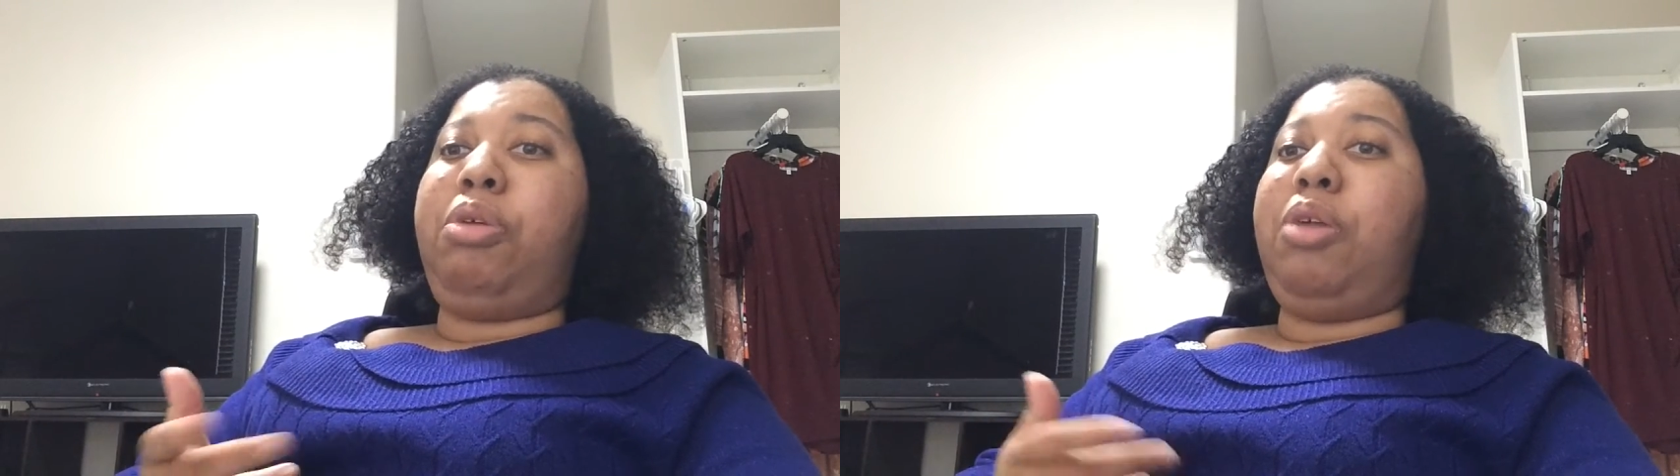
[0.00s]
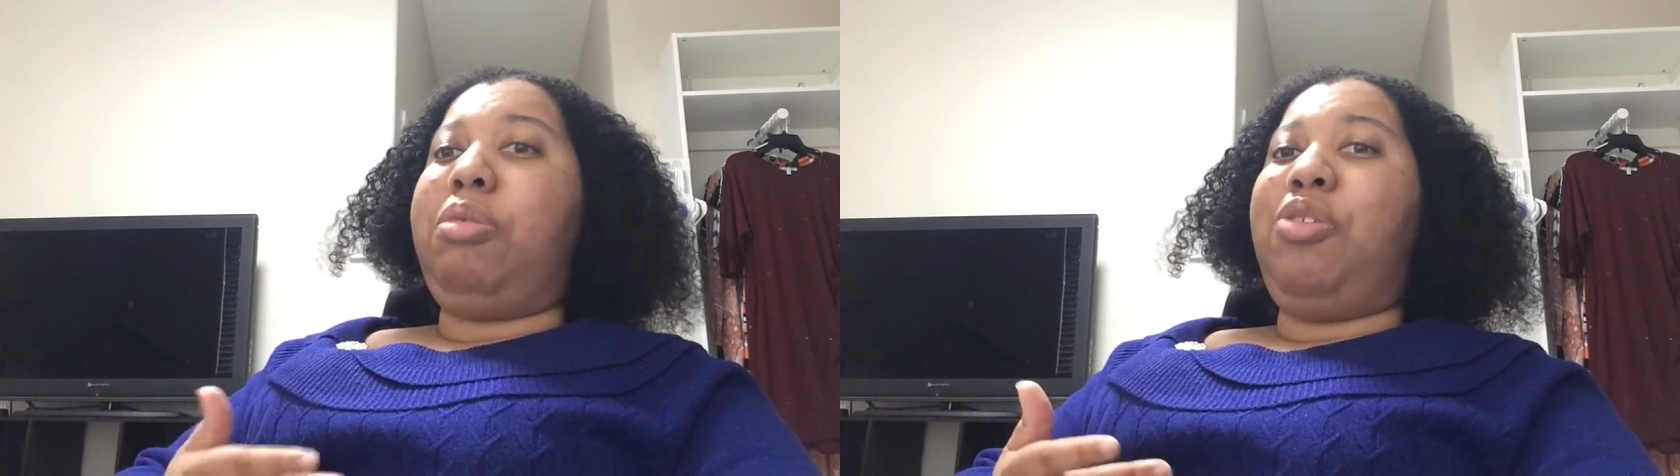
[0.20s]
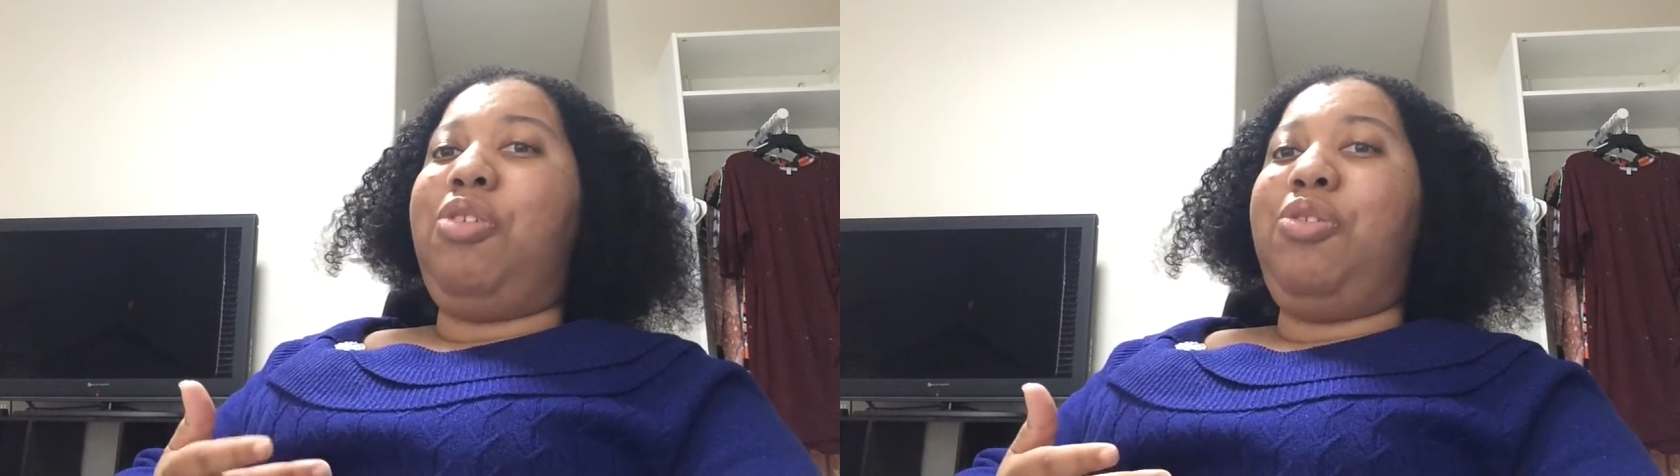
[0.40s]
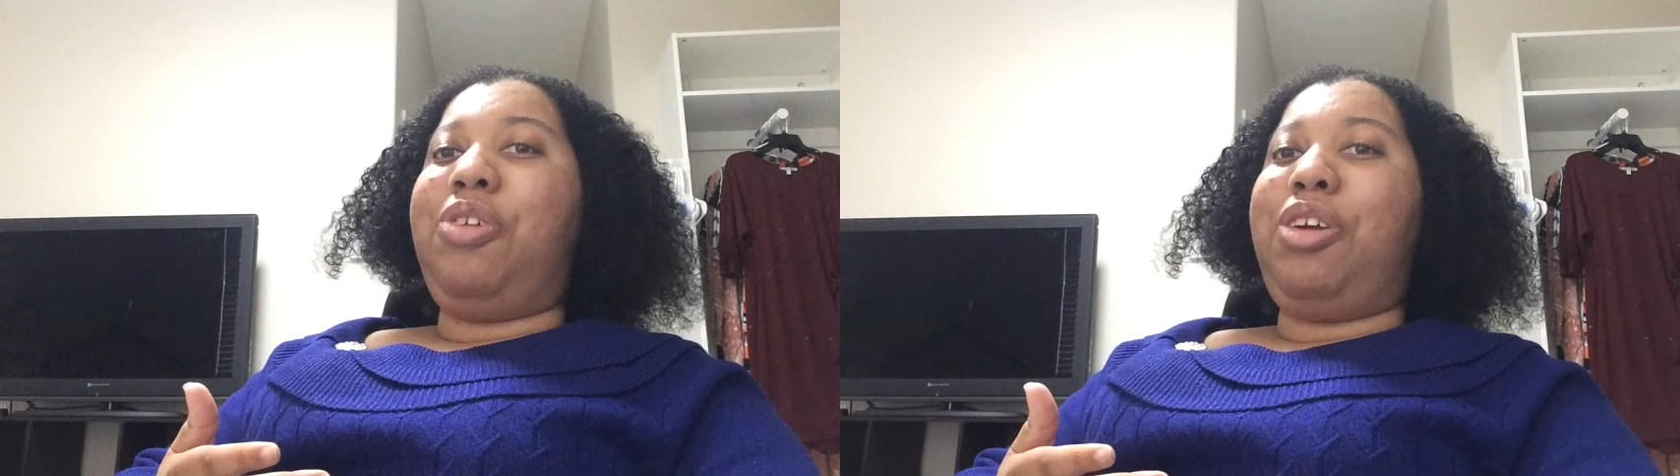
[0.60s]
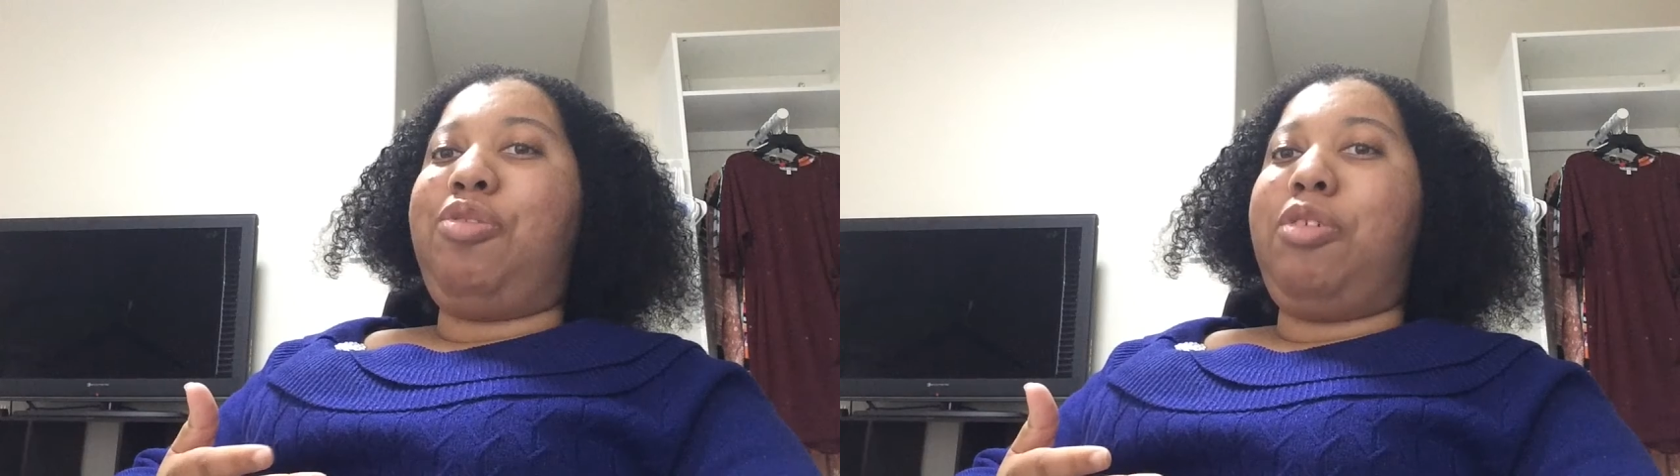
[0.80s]
probably
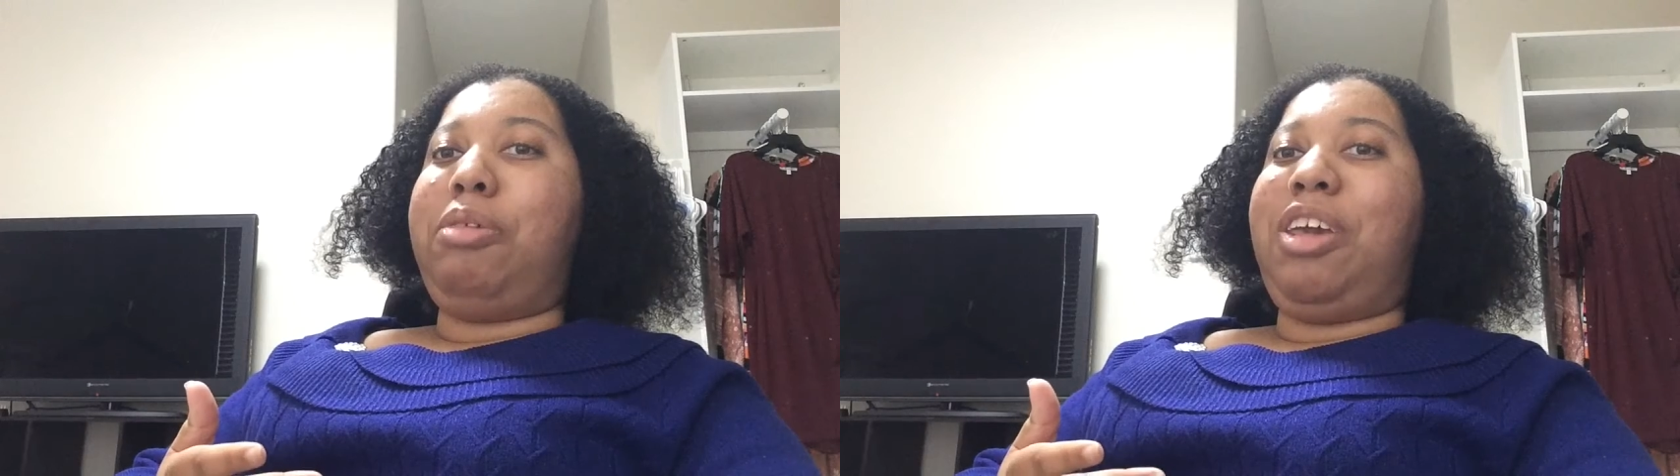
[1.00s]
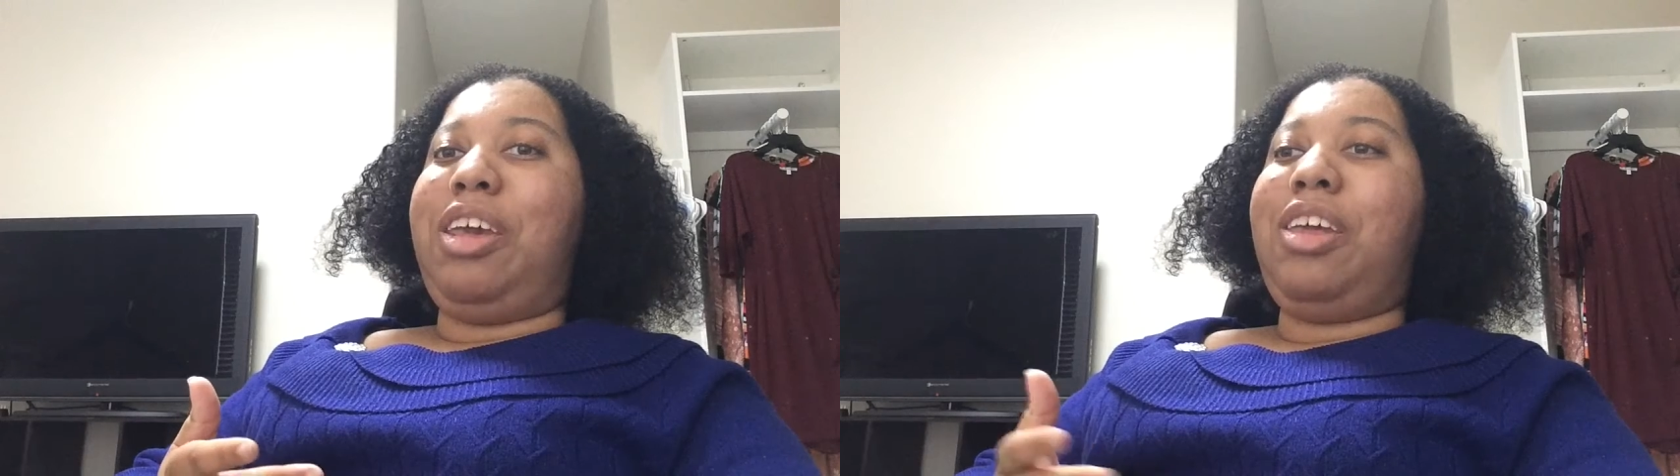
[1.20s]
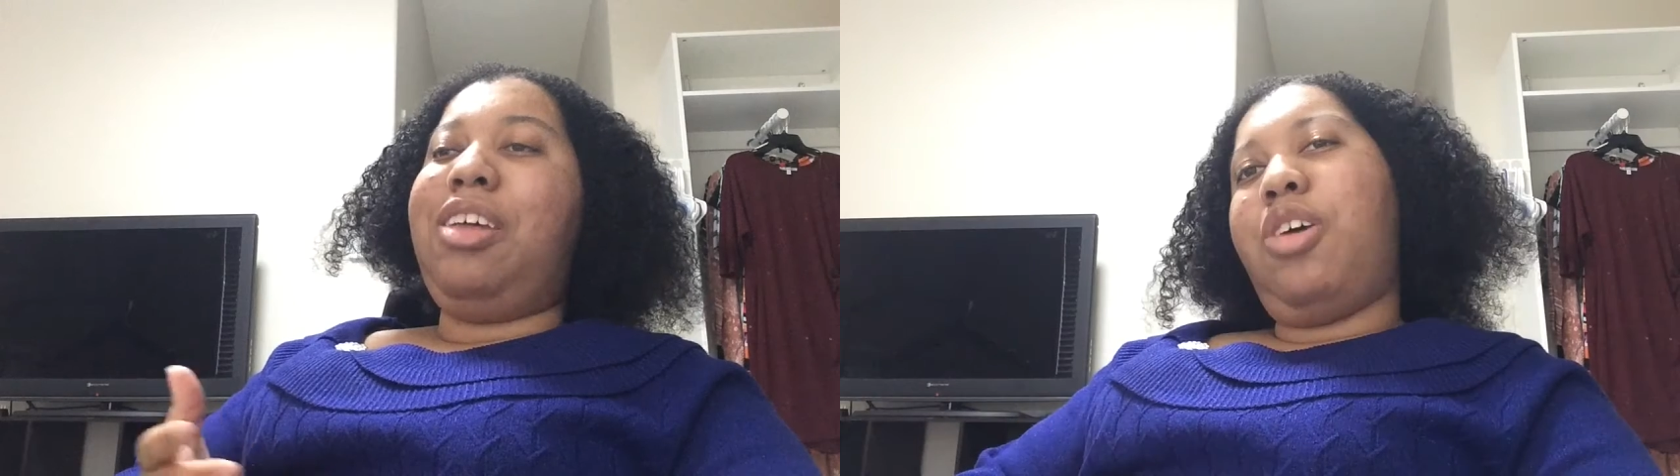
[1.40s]
won't work for me.